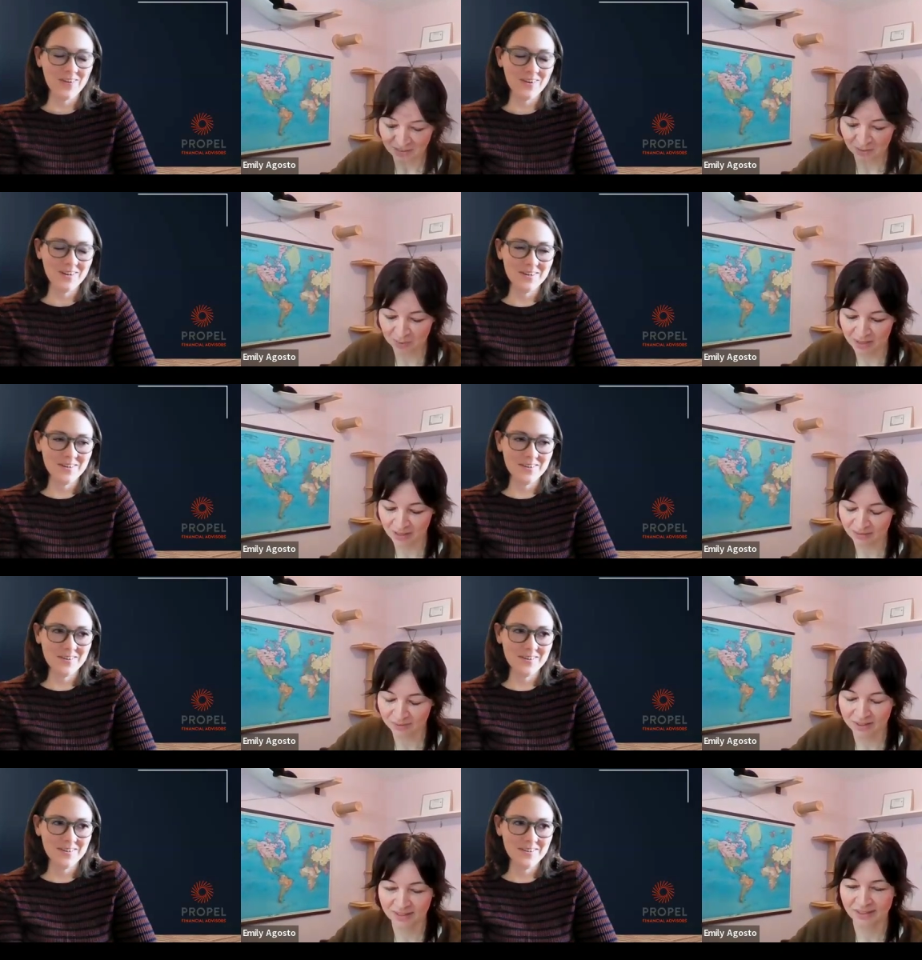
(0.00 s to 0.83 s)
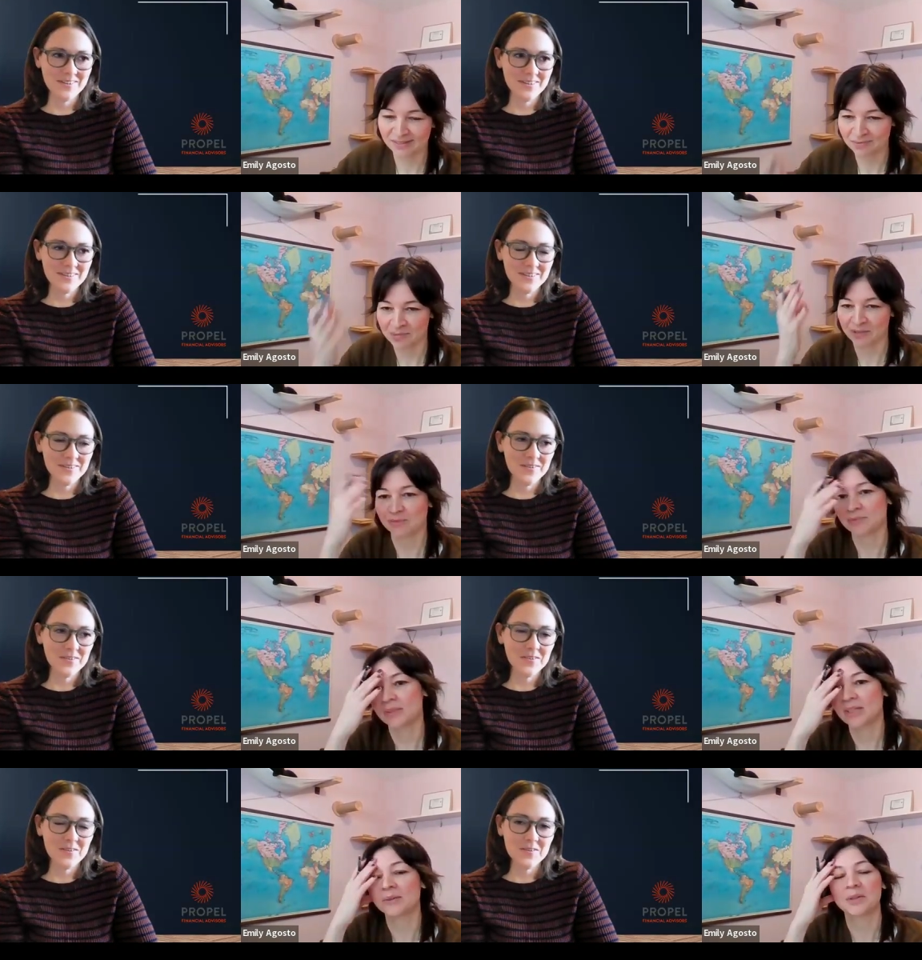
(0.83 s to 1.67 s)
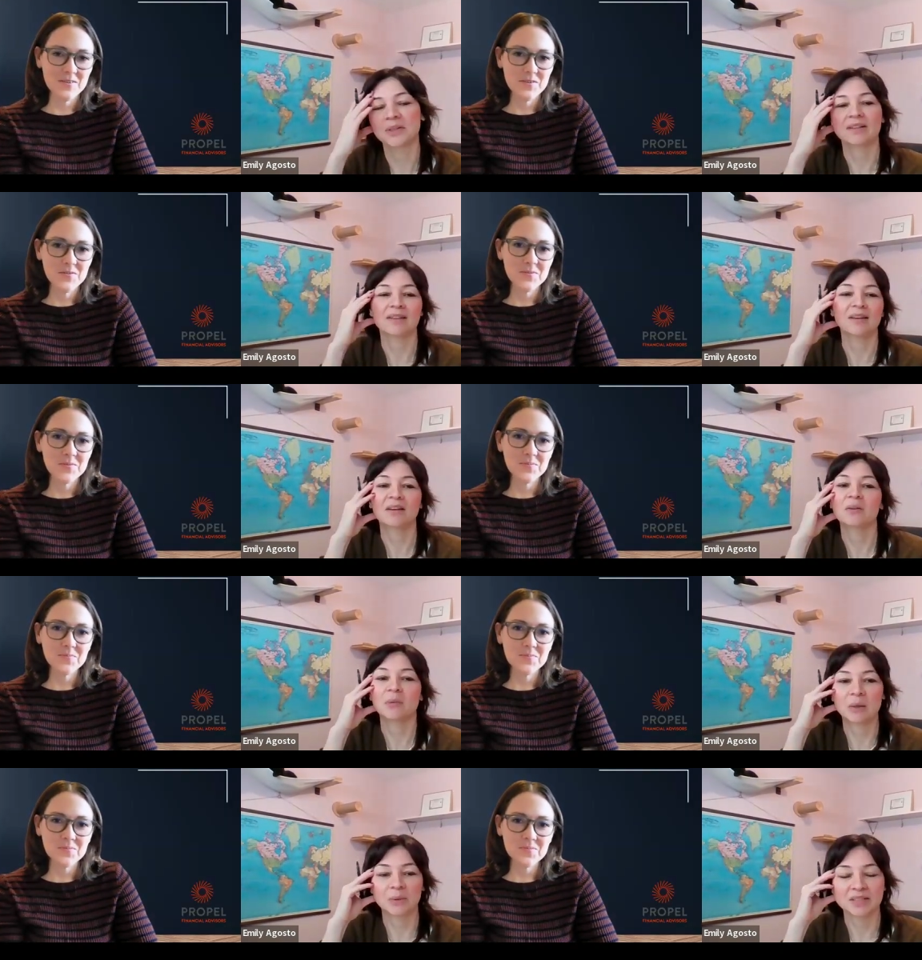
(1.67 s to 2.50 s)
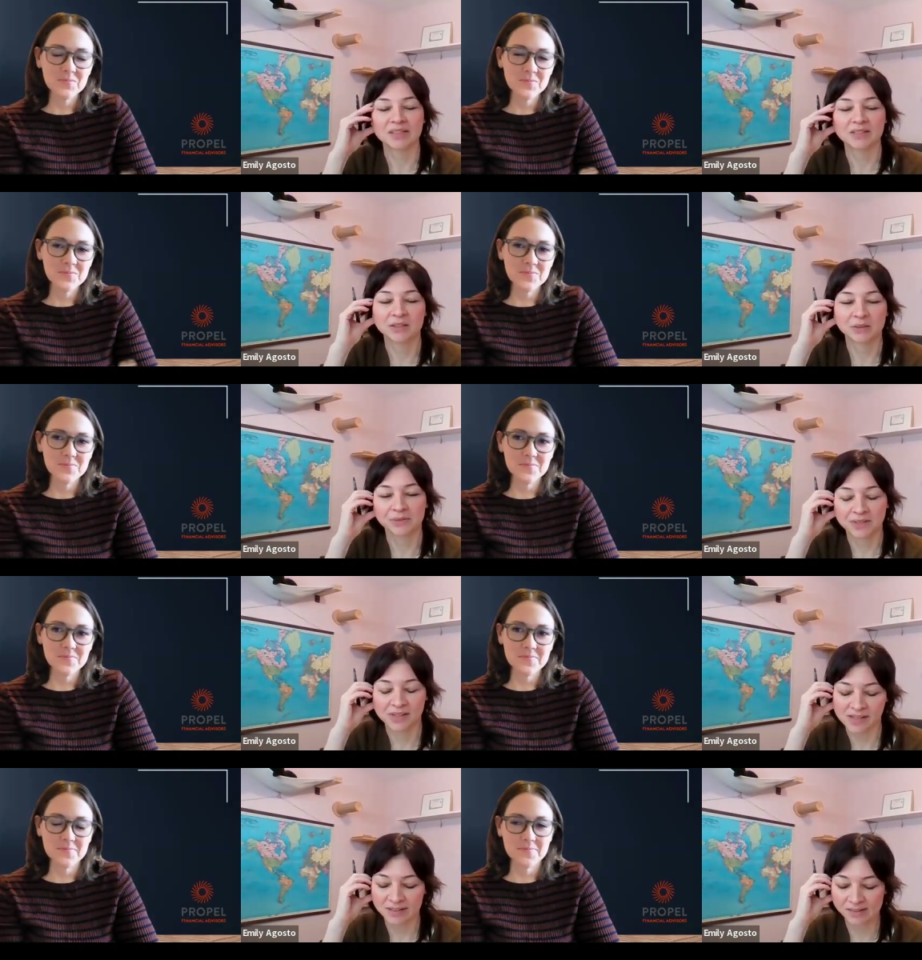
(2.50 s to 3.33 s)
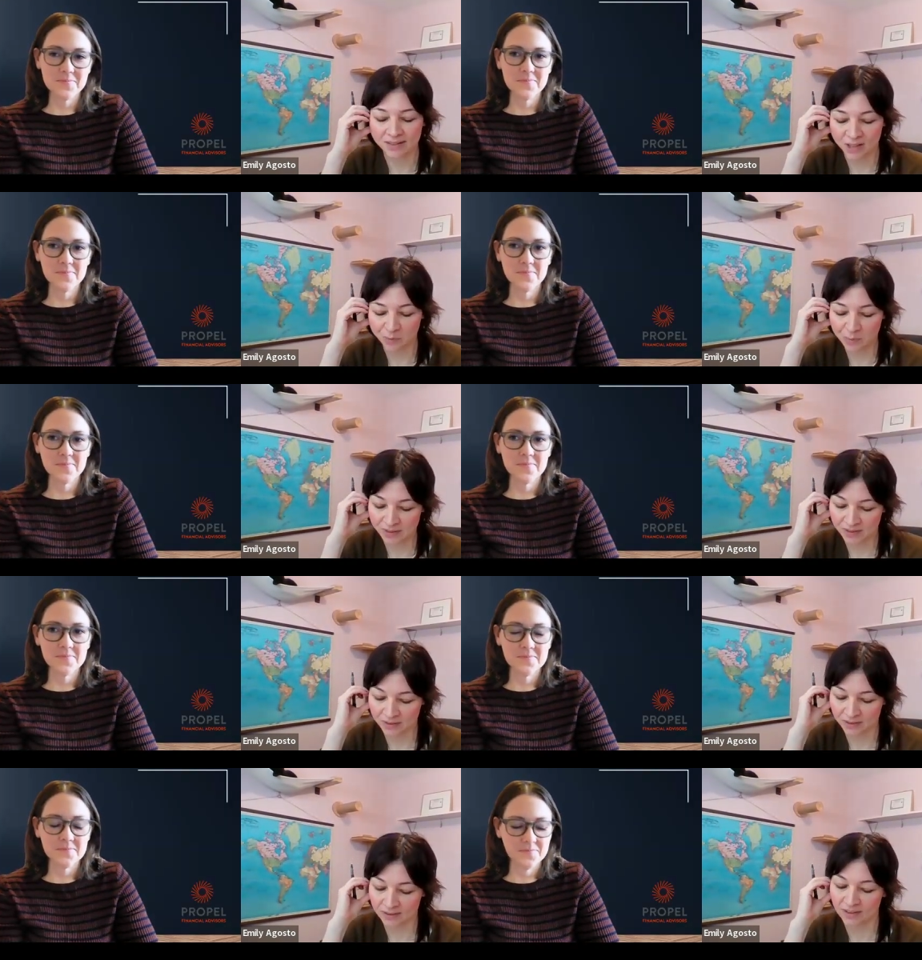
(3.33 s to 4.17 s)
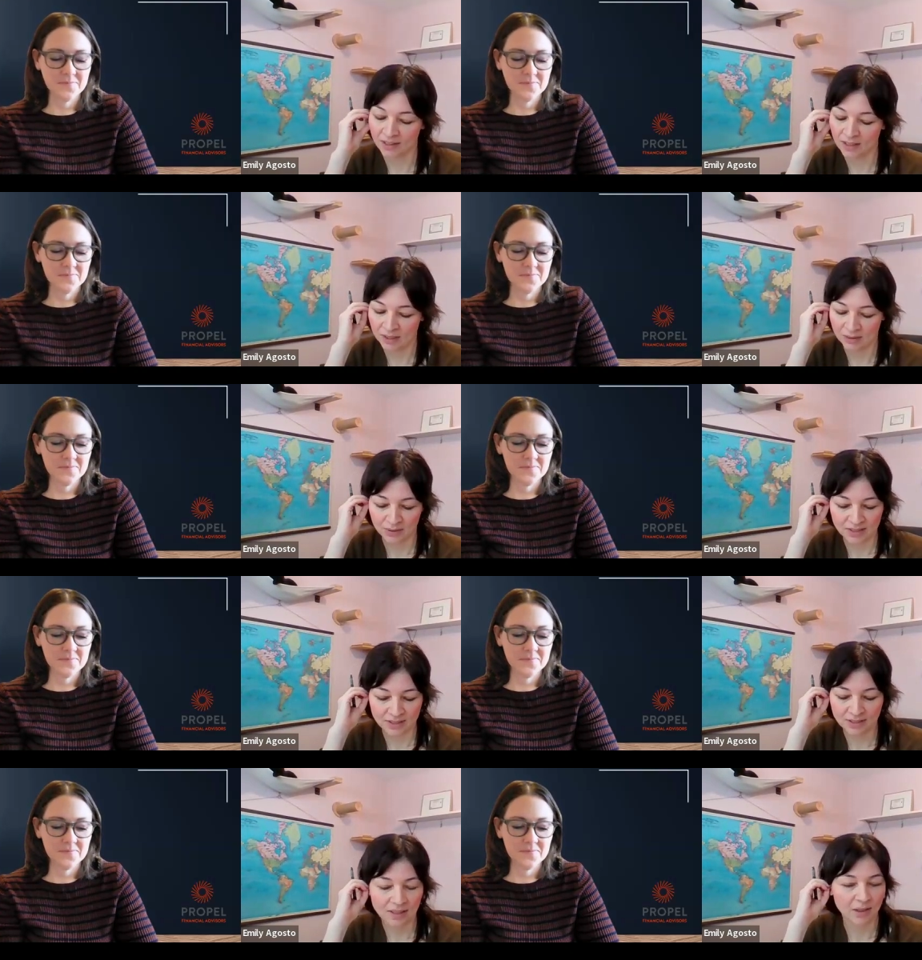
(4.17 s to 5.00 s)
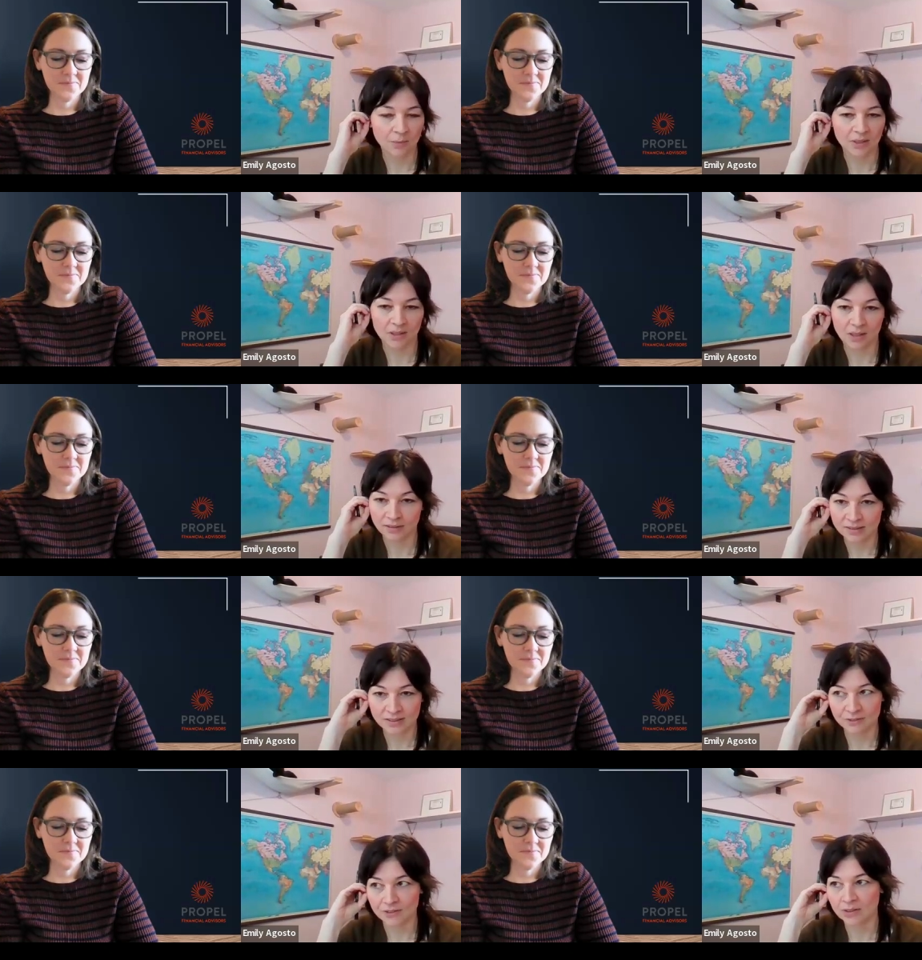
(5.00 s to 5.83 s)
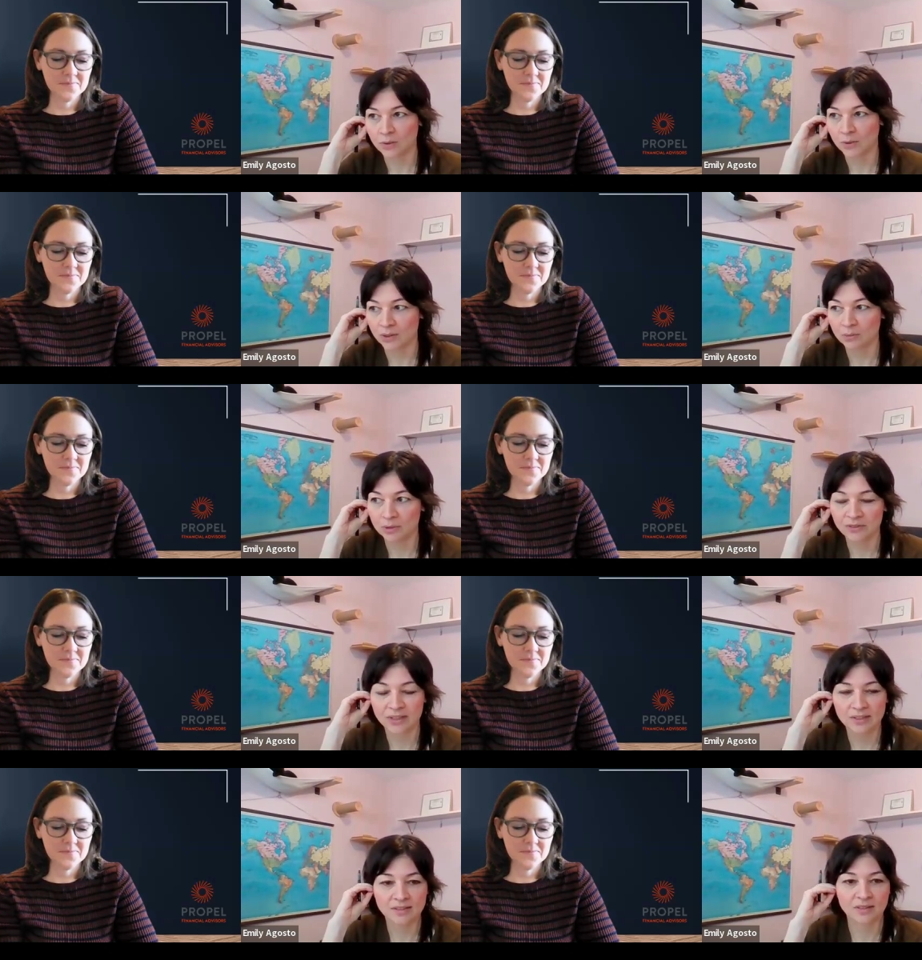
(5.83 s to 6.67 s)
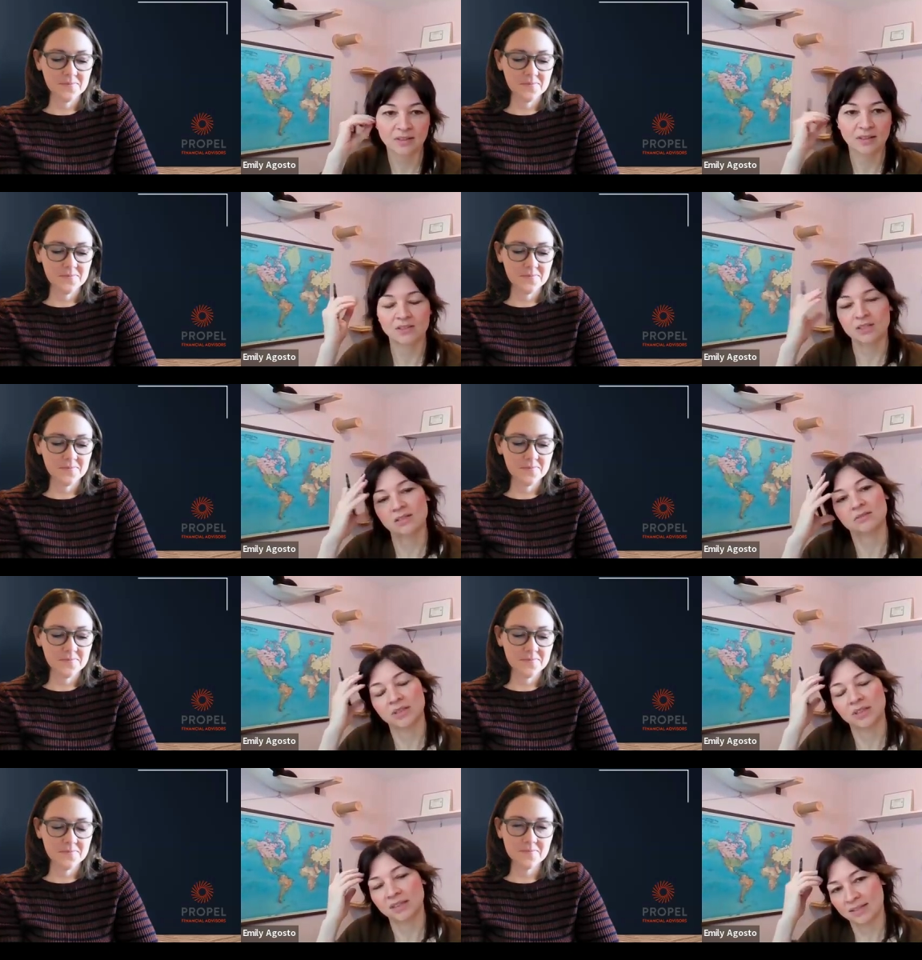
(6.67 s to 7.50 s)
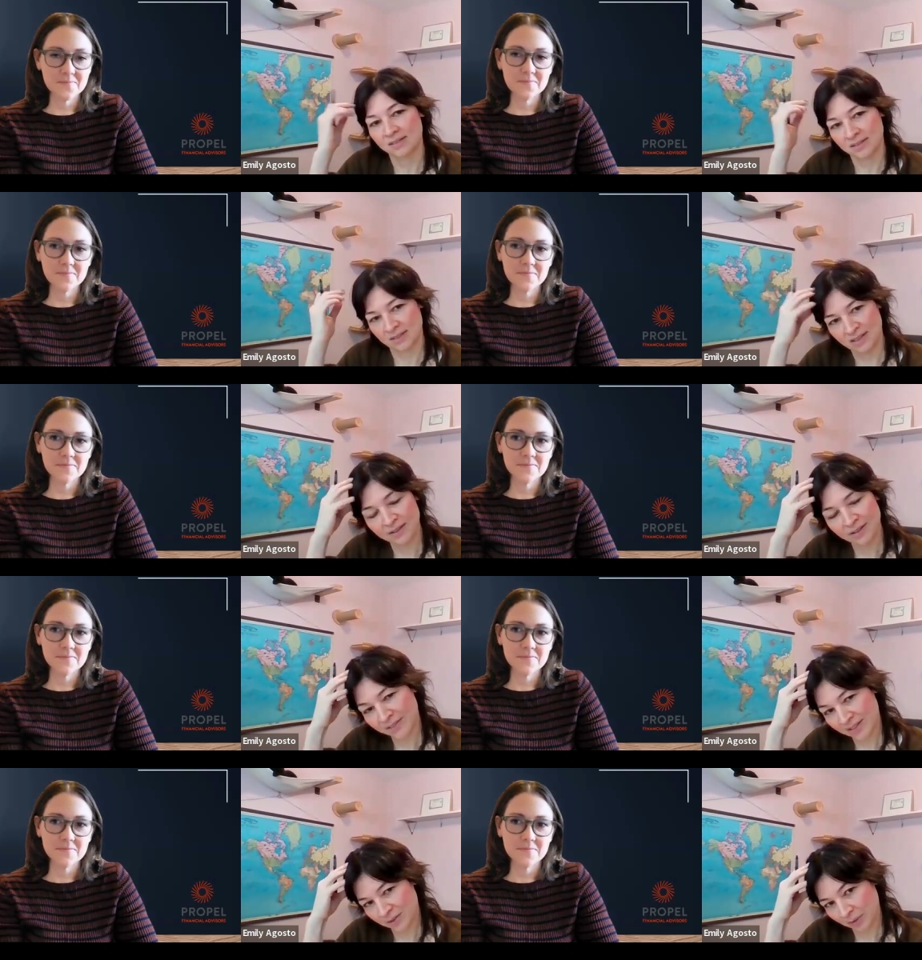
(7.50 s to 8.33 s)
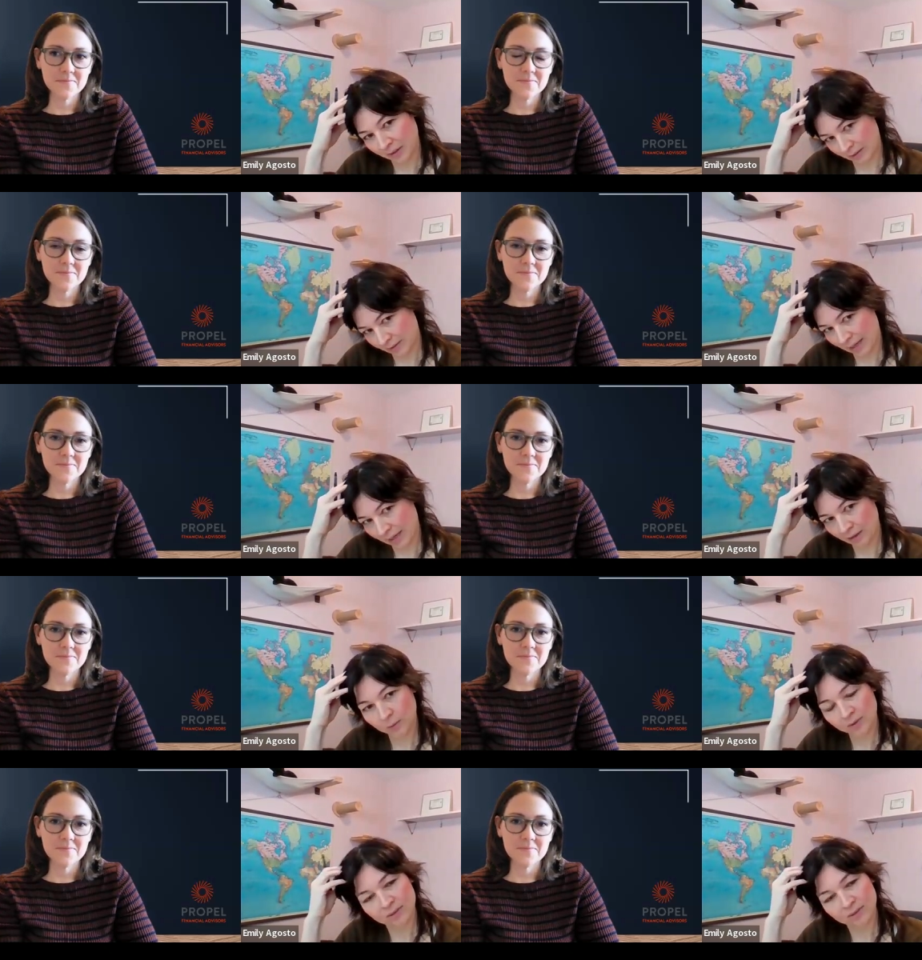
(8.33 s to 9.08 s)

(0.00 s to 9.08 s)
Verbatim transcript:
Speaker 1: There's so many. We were we while we were thinking about what to do for this episode, we started talking about all these different horror movies, and then just realized that neither of us really like